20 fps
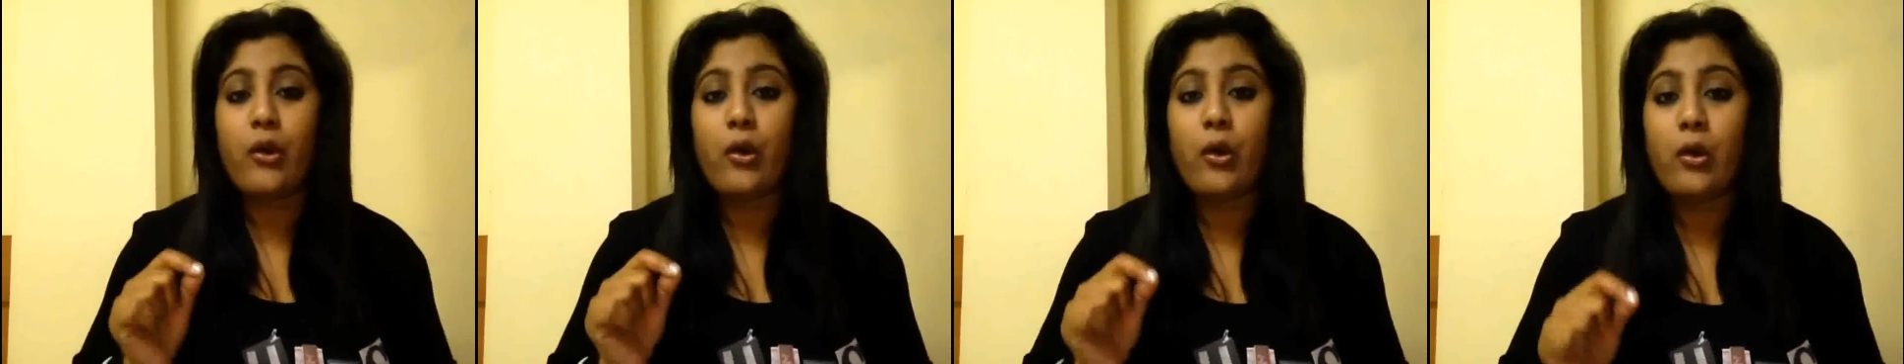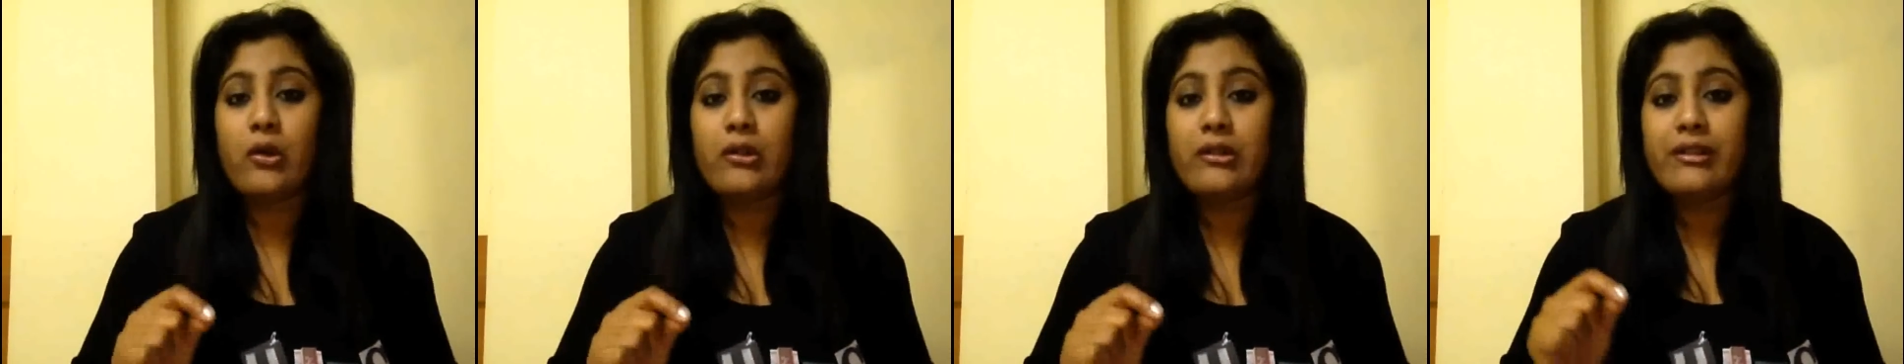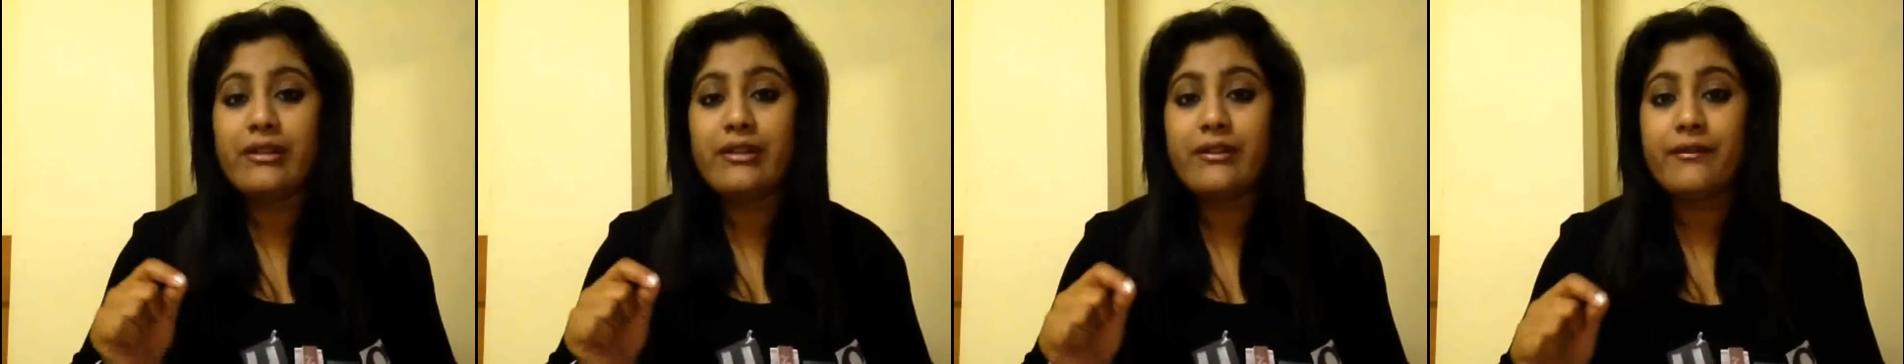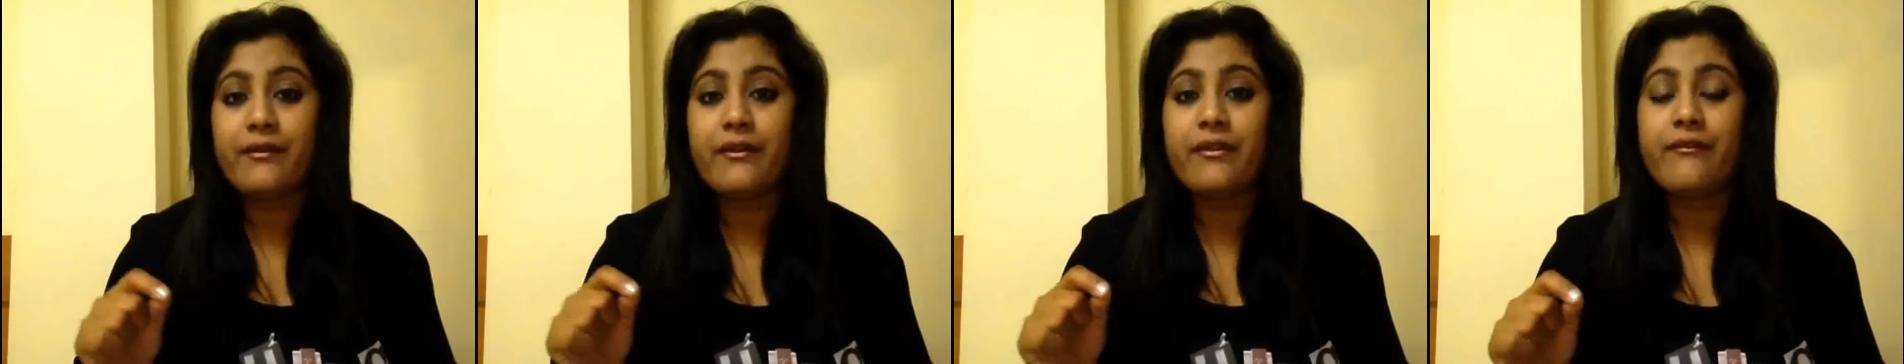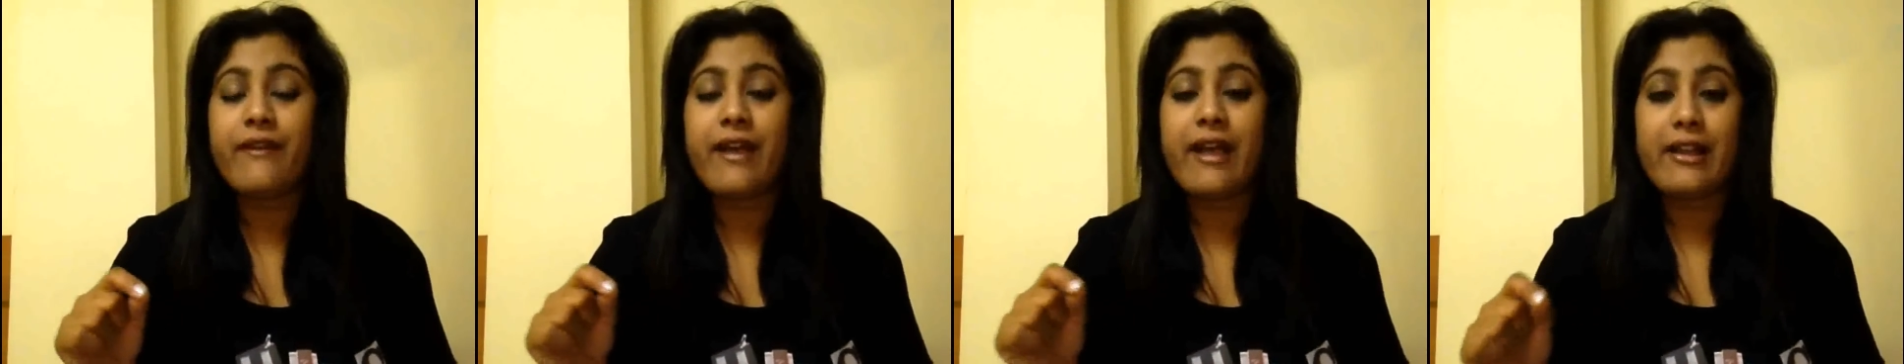all the
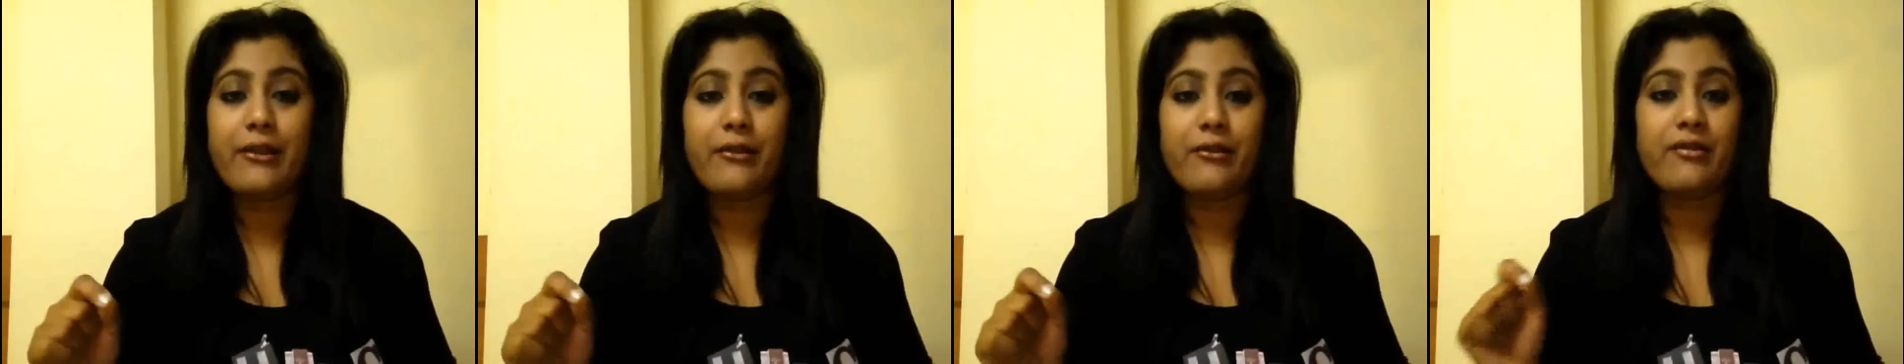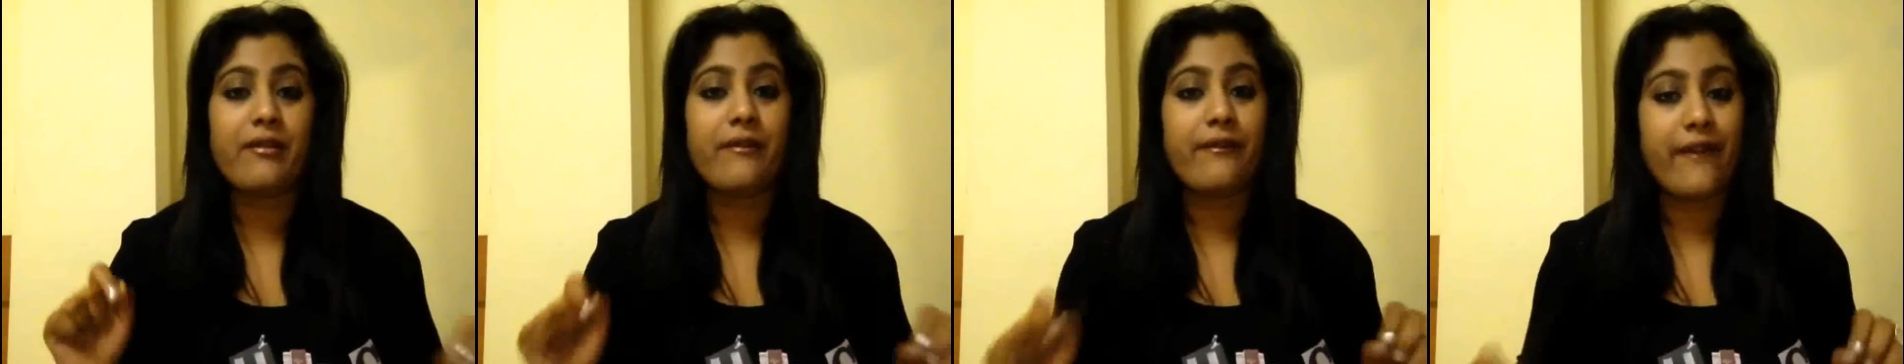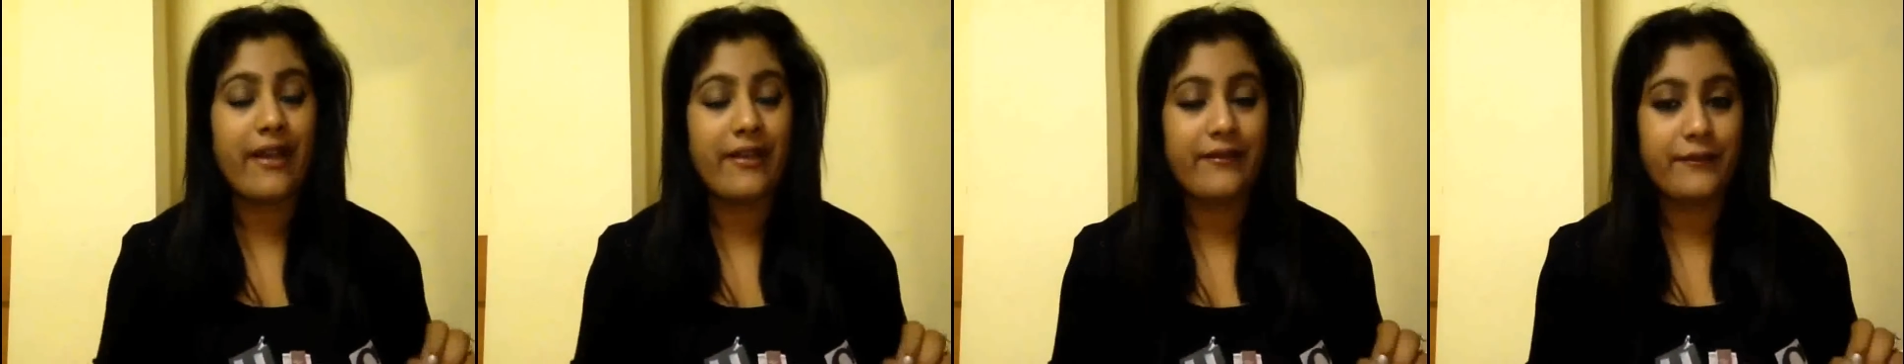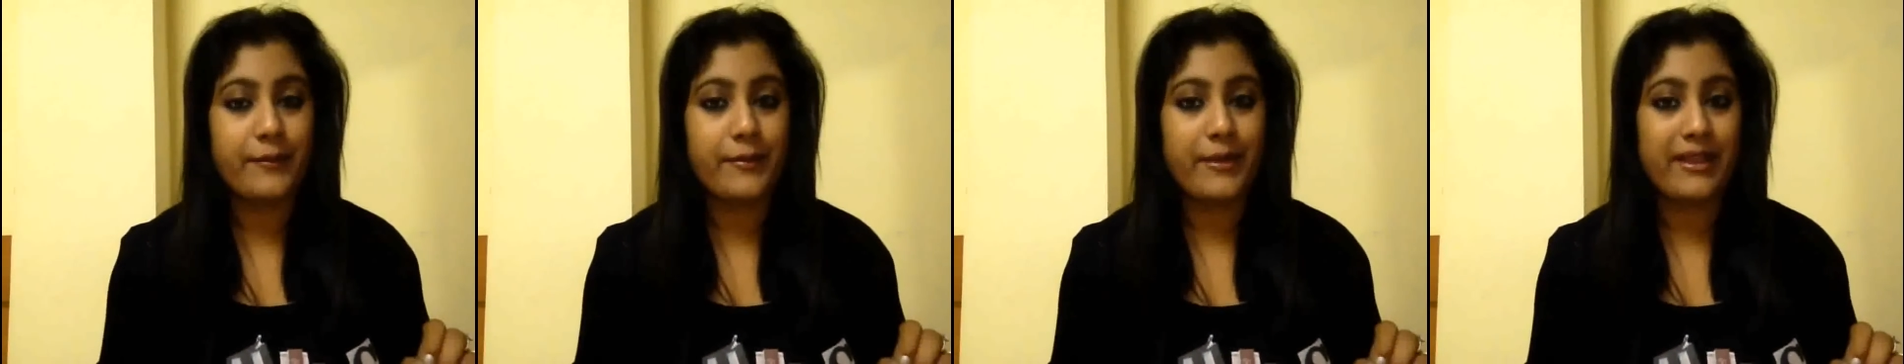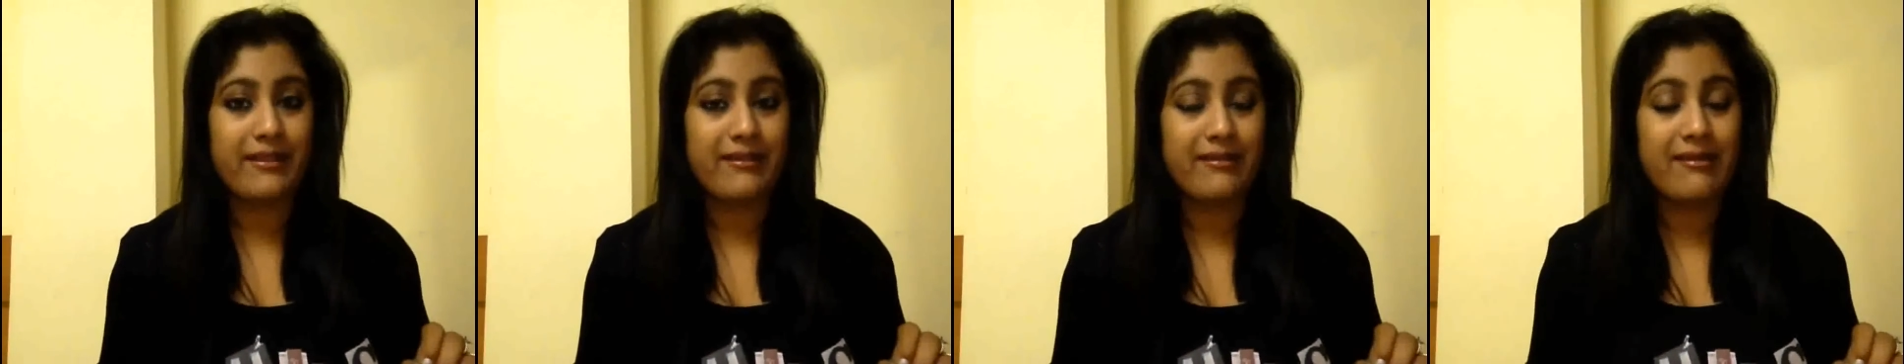different values of
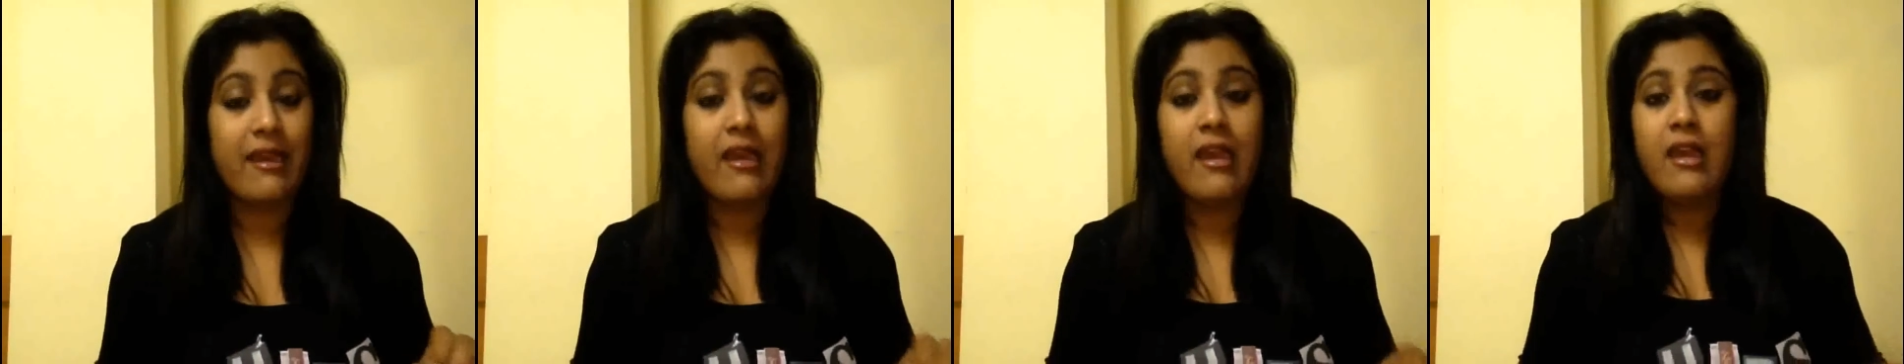alphabets.